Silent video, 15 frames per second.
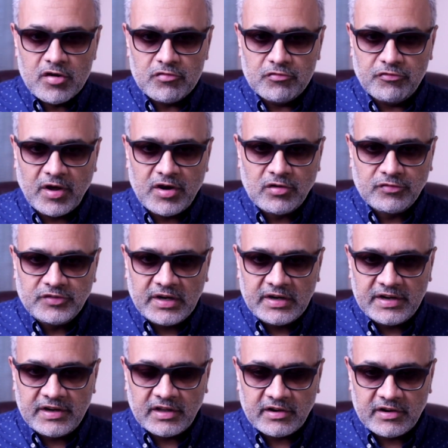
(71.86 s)
One of the
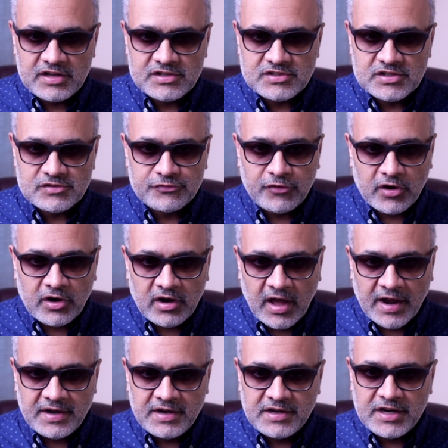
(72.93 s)
leading reasons for
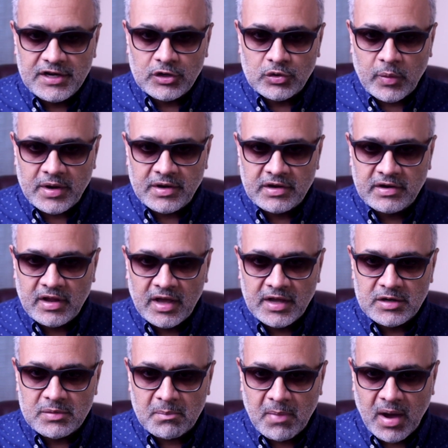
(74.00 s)

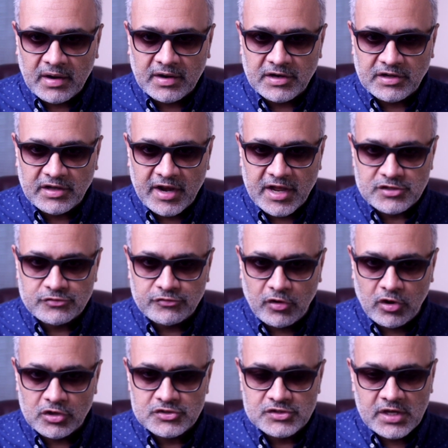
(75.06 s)
1929 market crash
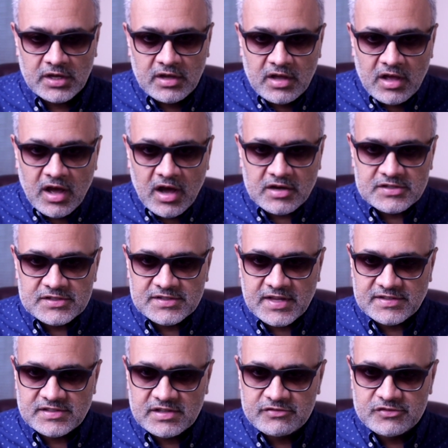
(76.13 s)
was
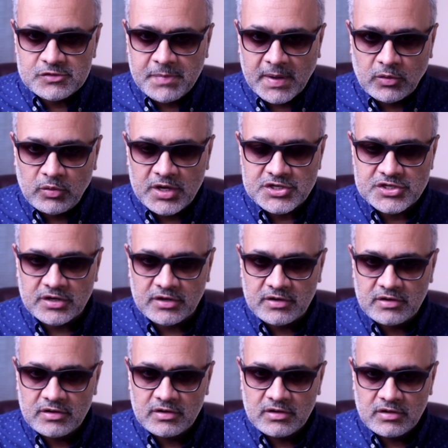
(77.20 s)
excessive speculation.
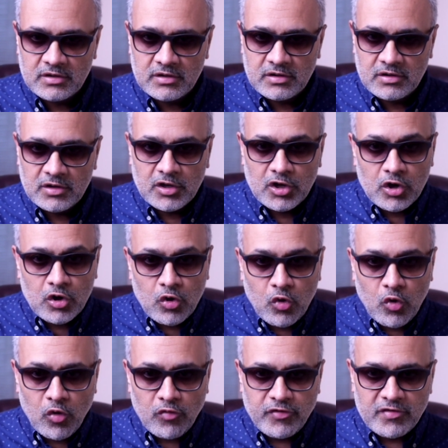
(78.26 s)

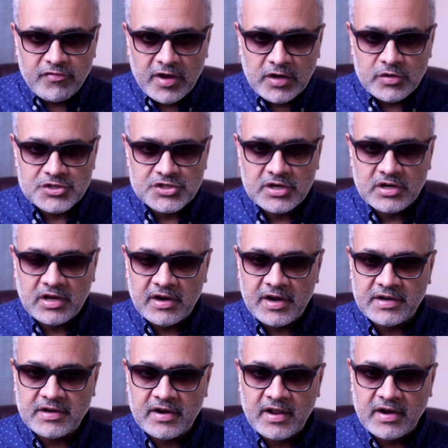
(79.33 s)
Overvaluation
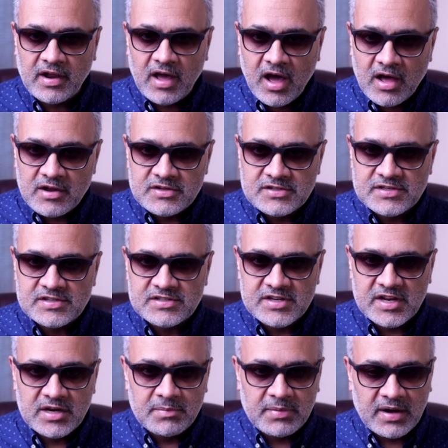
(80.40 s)
created an
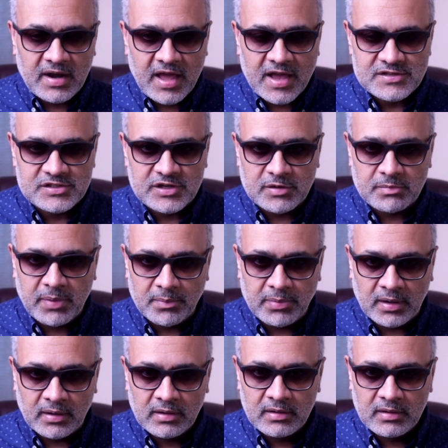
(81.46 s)
unsustainable asset bubble.